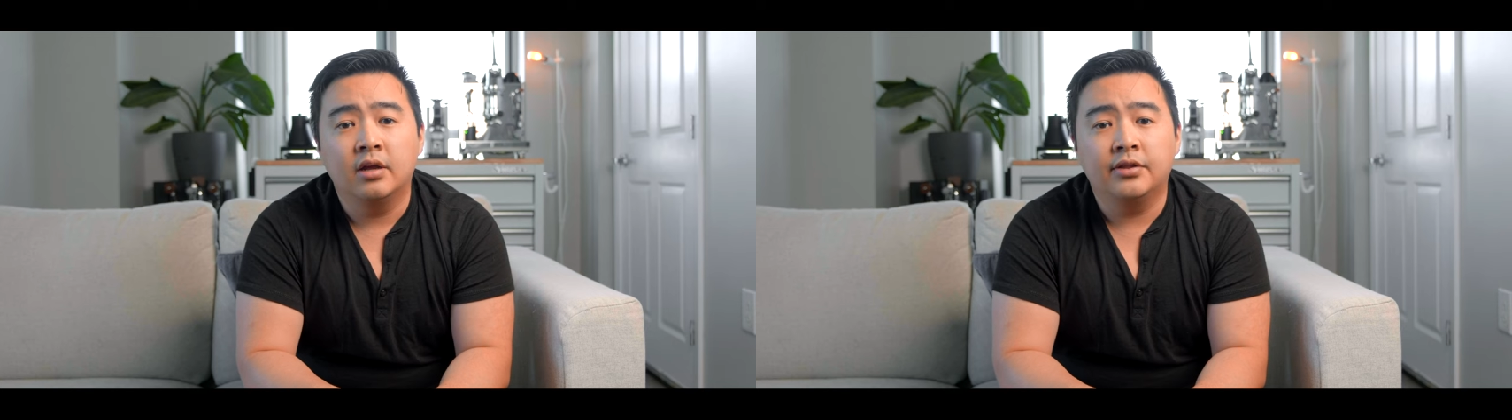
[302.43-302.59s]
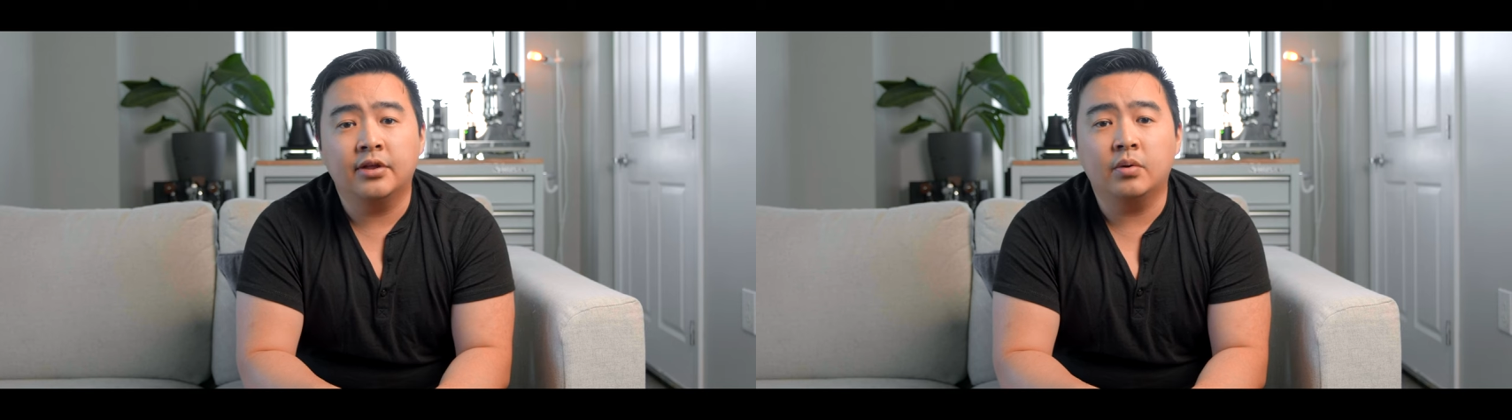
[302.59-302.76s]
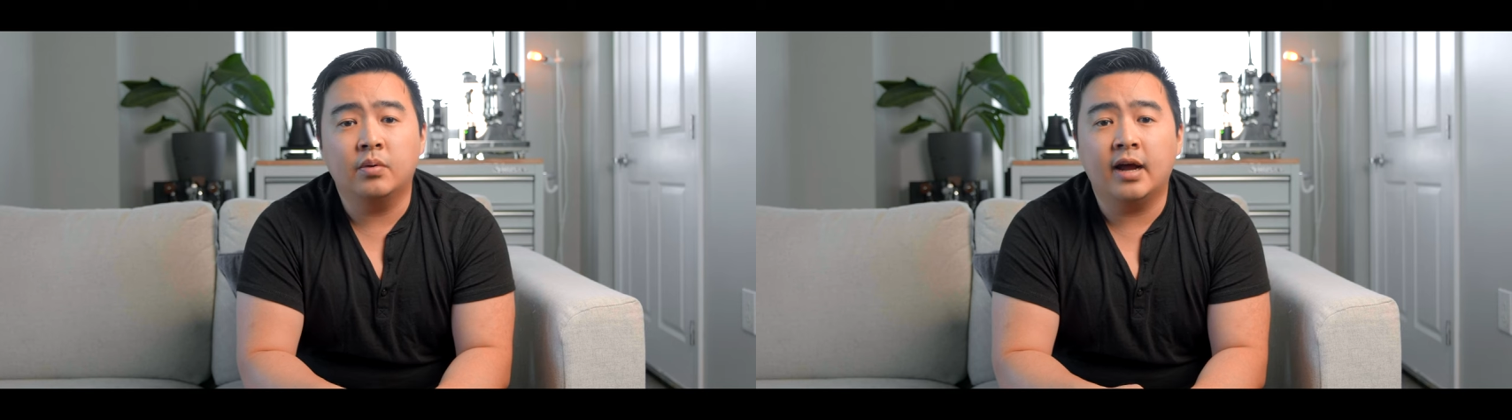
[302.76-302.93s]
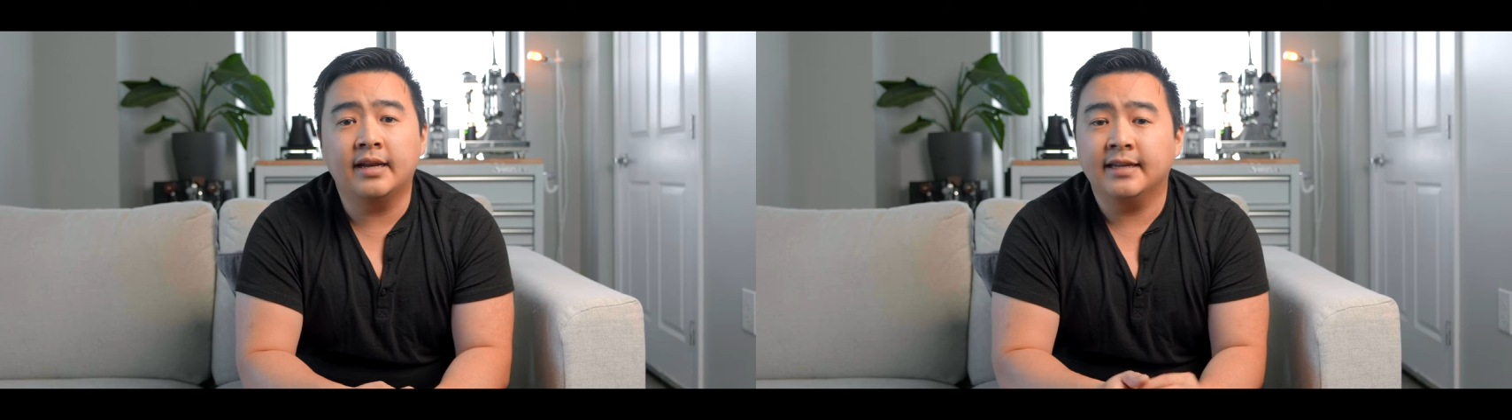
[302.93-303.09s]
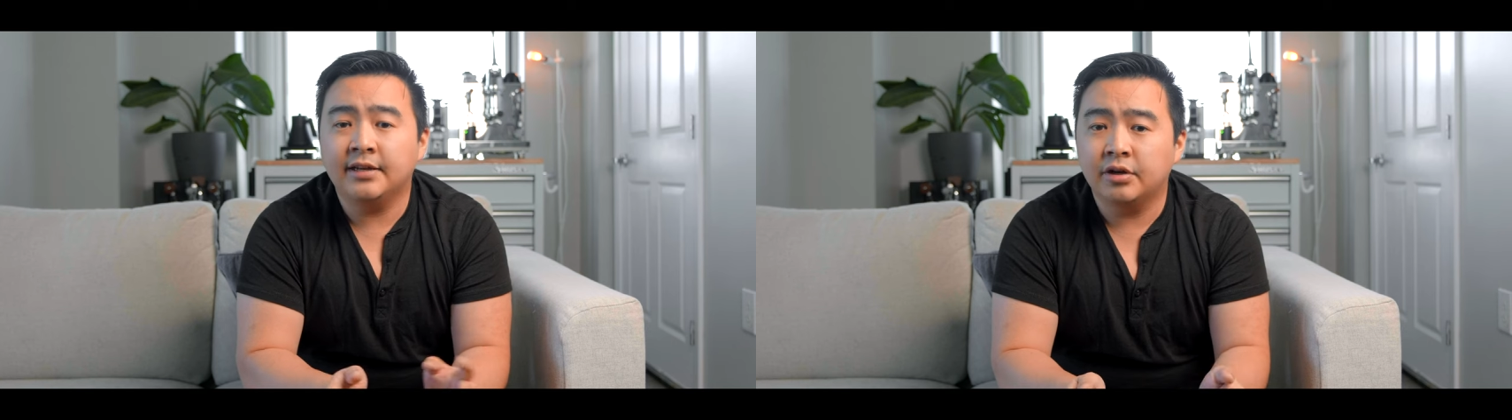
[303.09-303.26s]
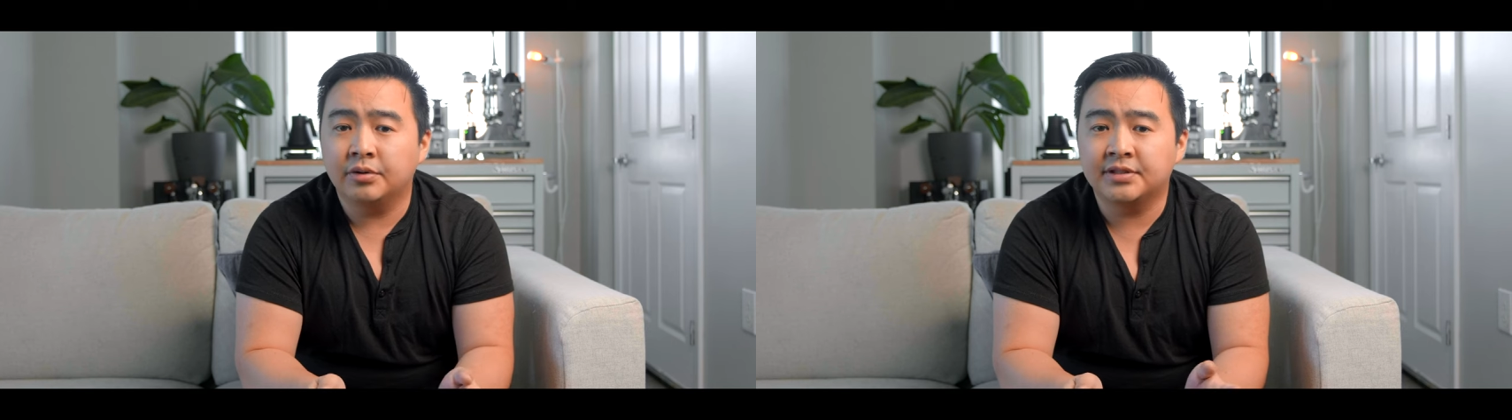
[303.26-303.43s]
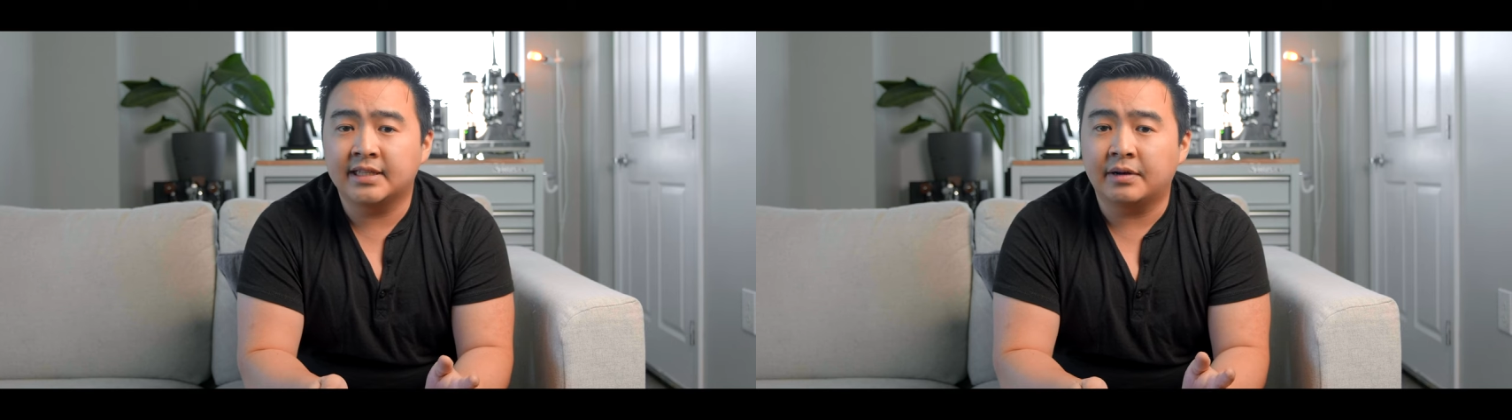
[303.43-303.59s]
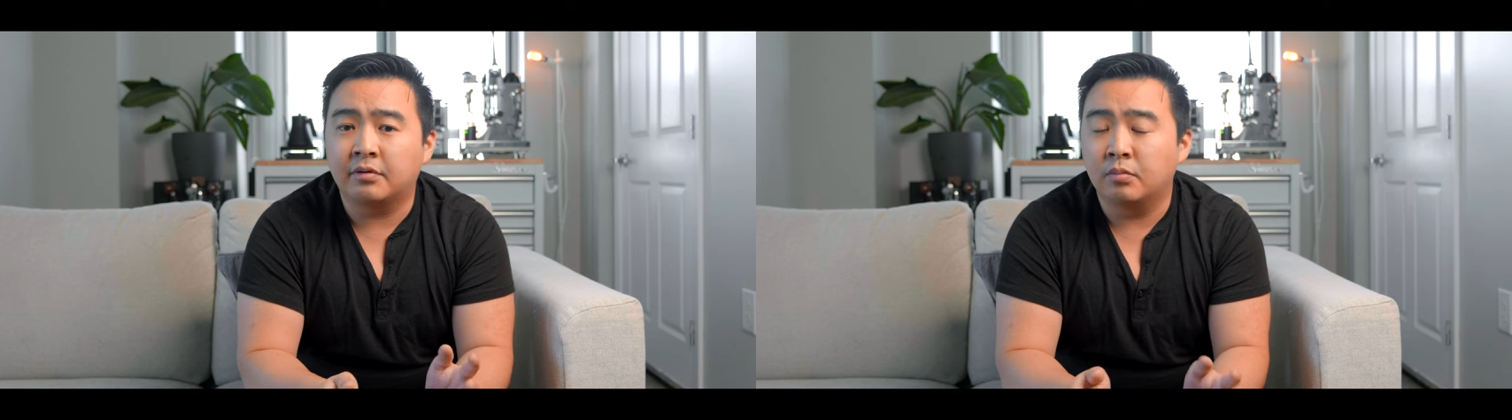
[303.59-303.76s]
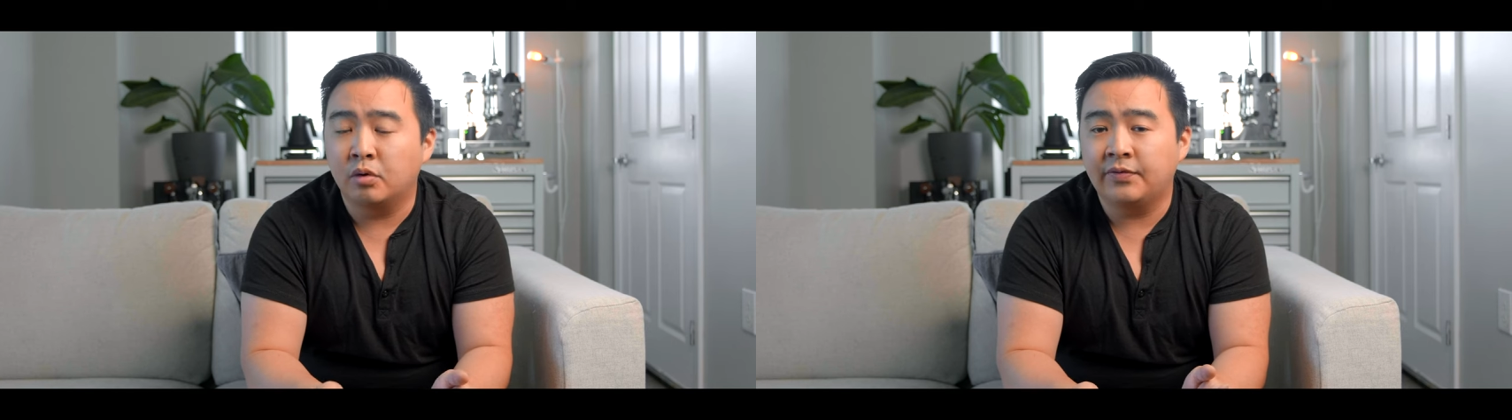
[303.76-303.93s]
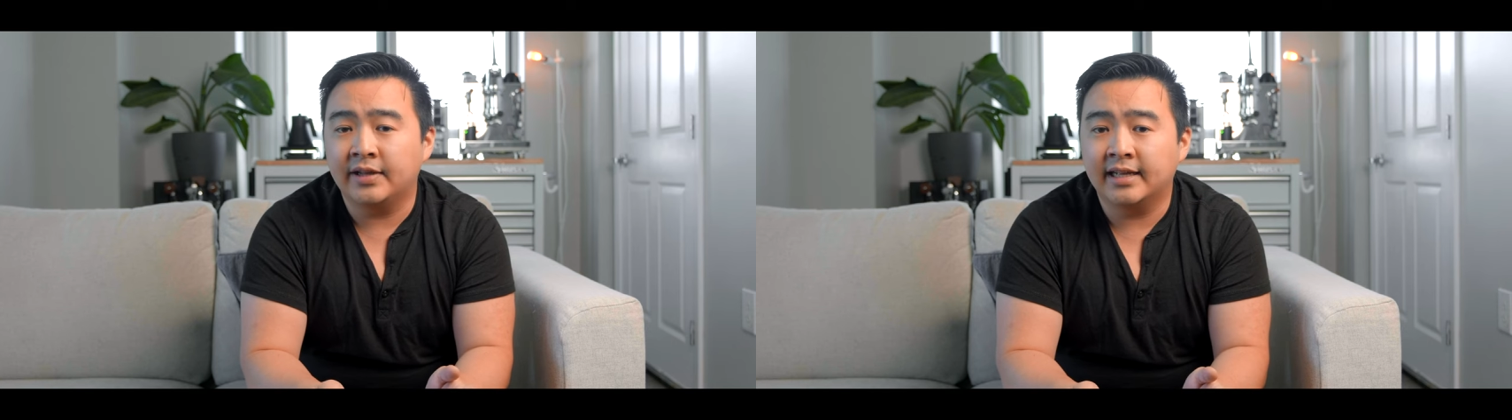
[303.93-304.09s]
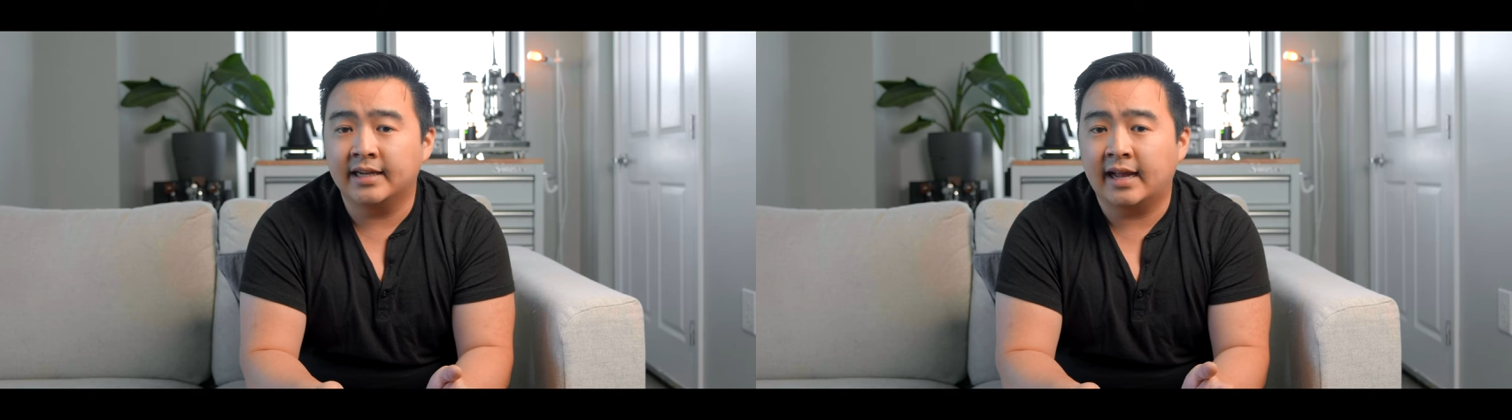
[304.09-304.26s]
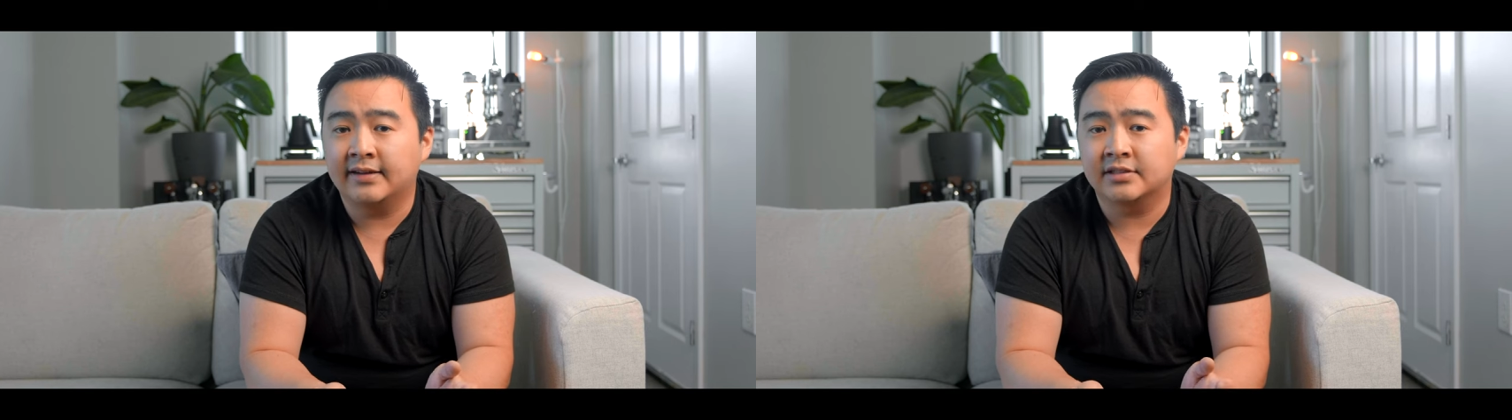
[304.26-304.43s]
though I did notice that removing
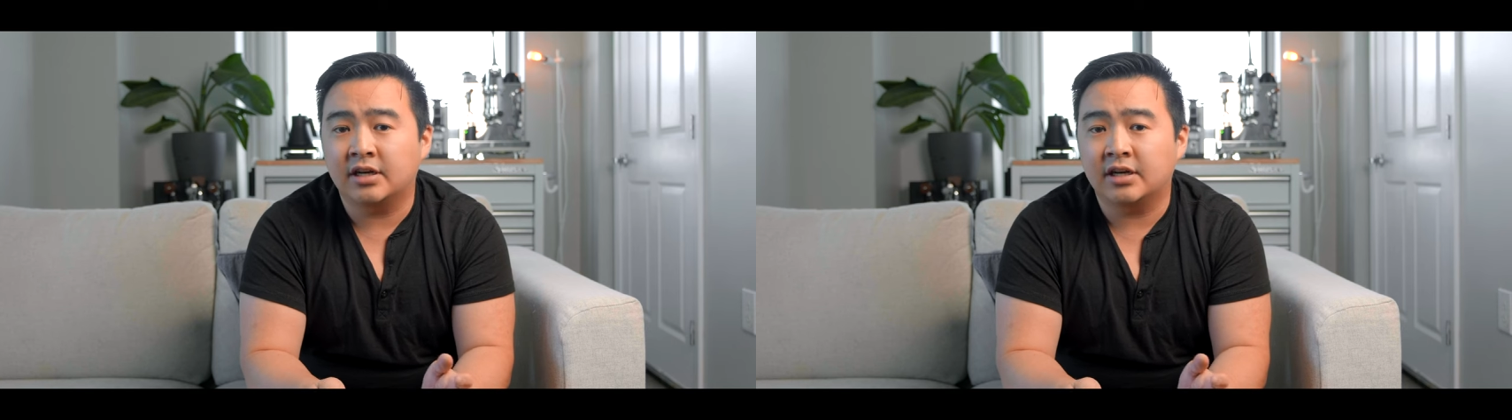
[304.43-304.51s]
it has